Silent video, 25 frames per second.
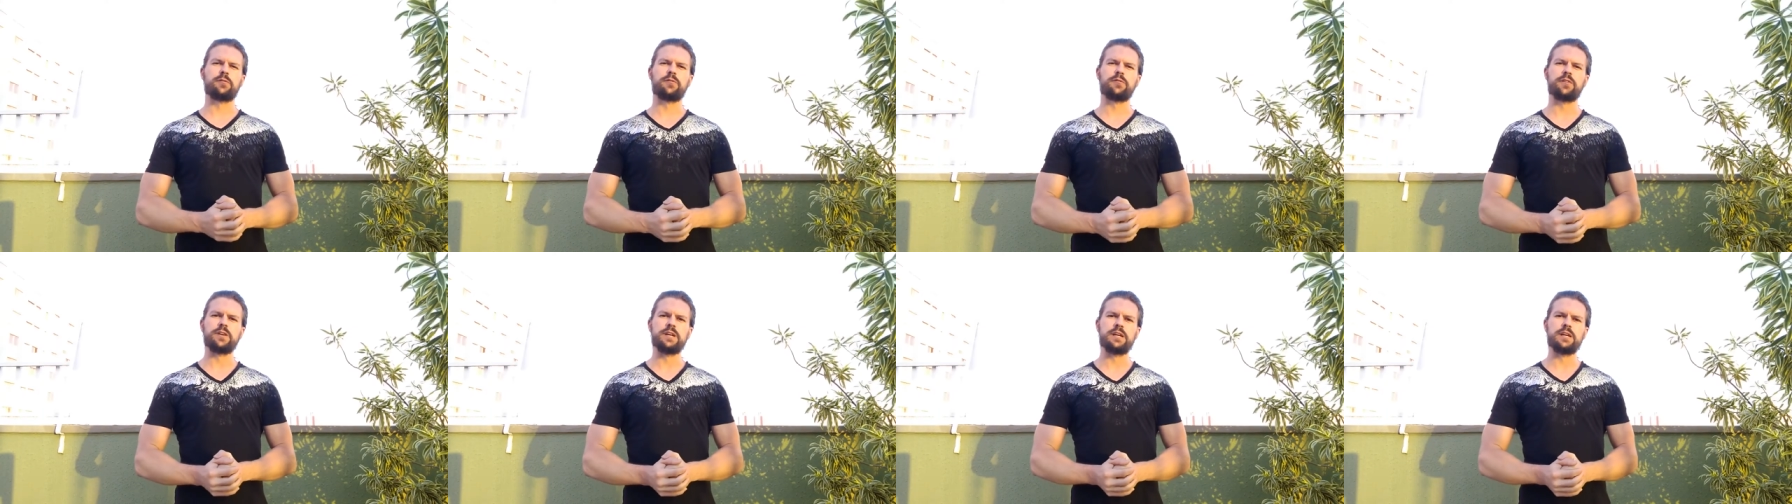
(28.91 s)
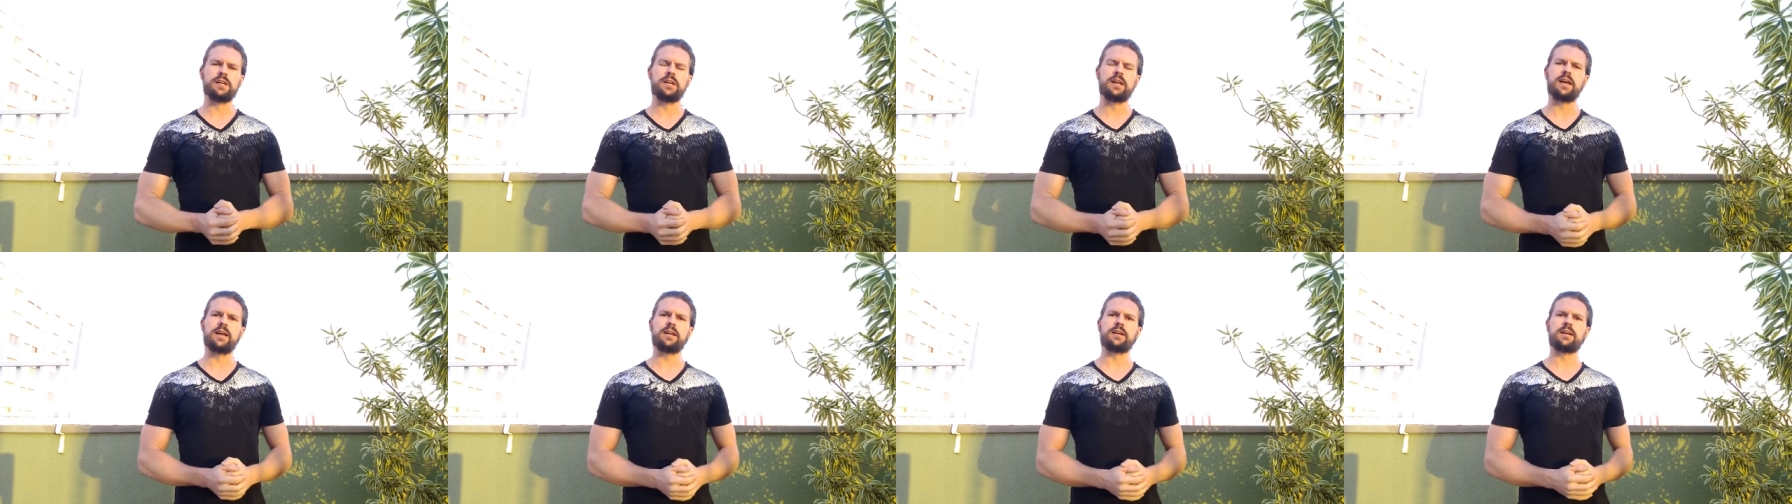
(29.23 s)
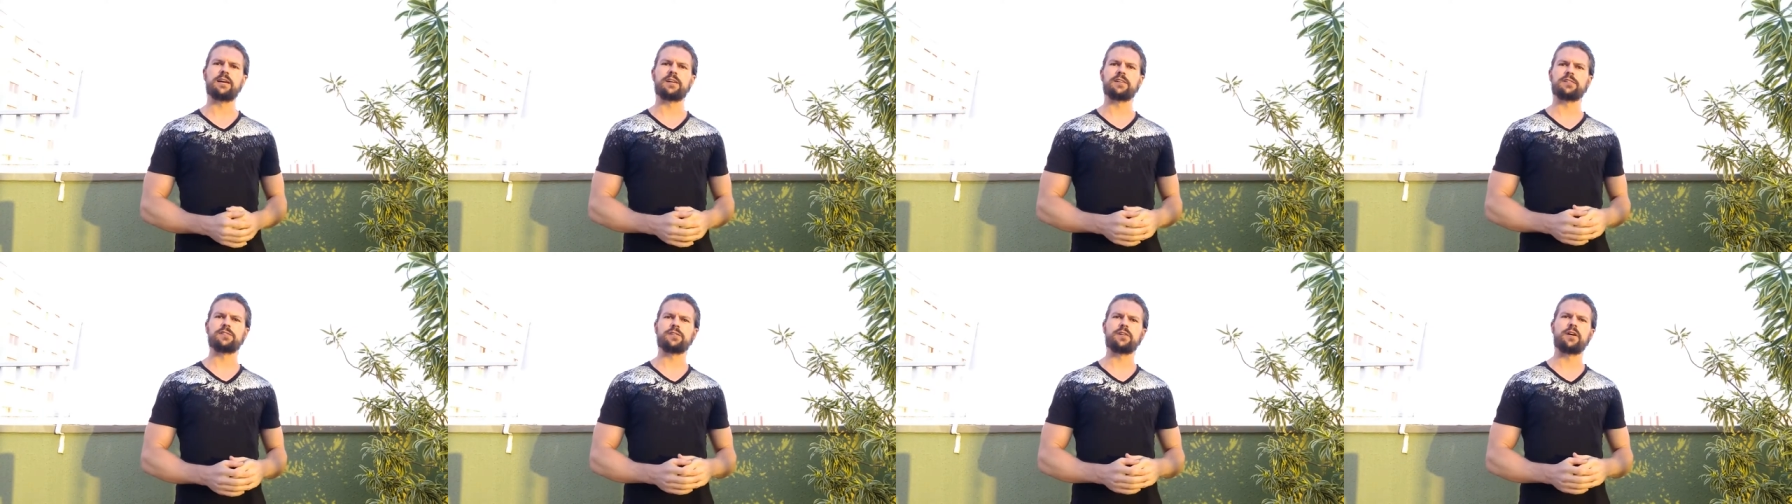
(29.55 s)
feed and
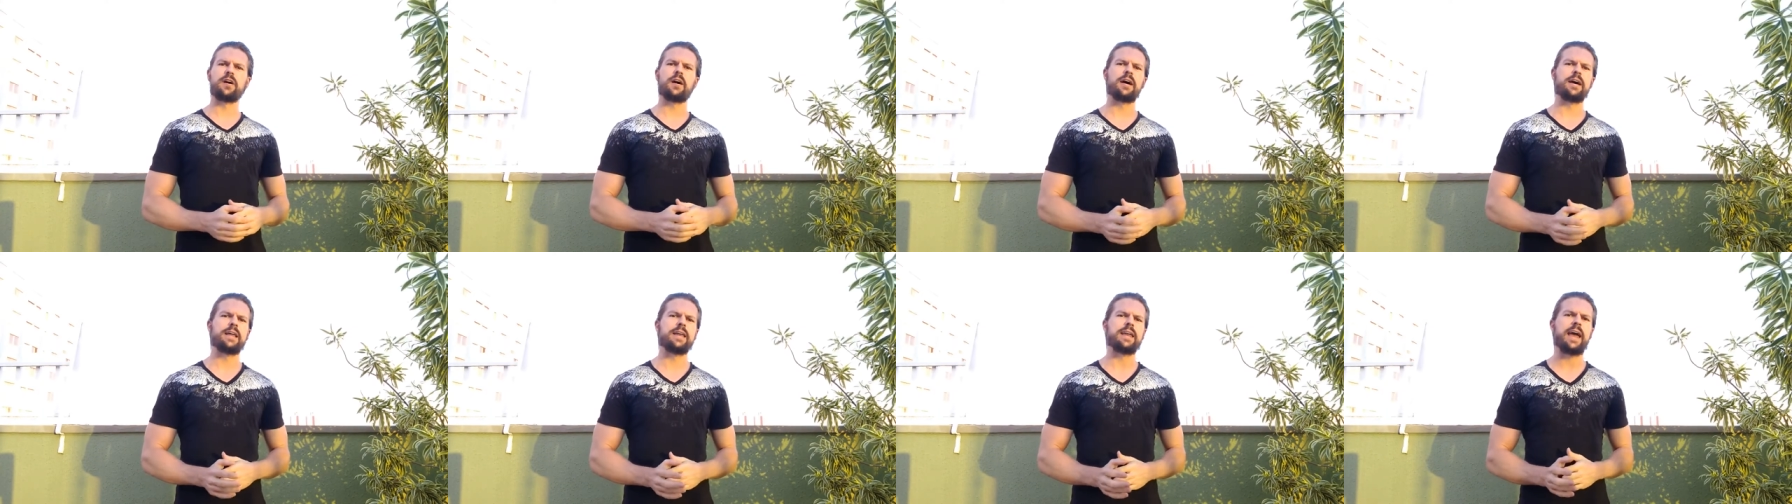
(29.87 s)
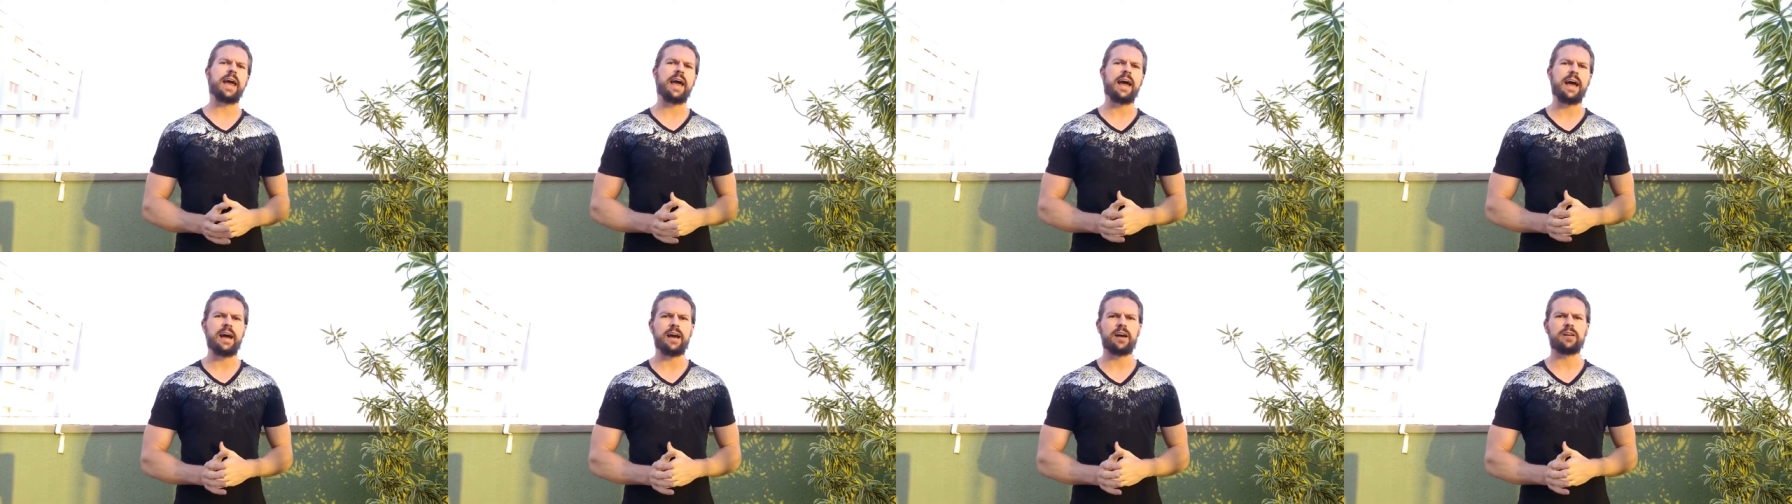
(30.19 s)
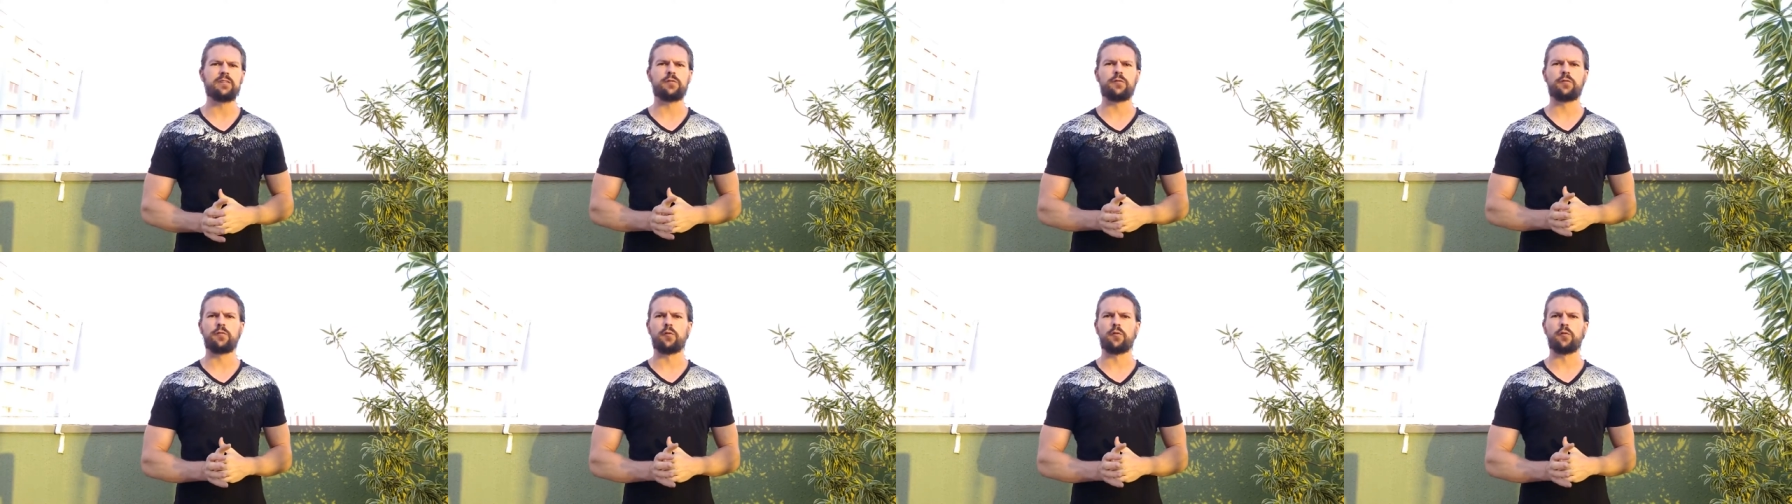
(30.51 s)
I saw an ad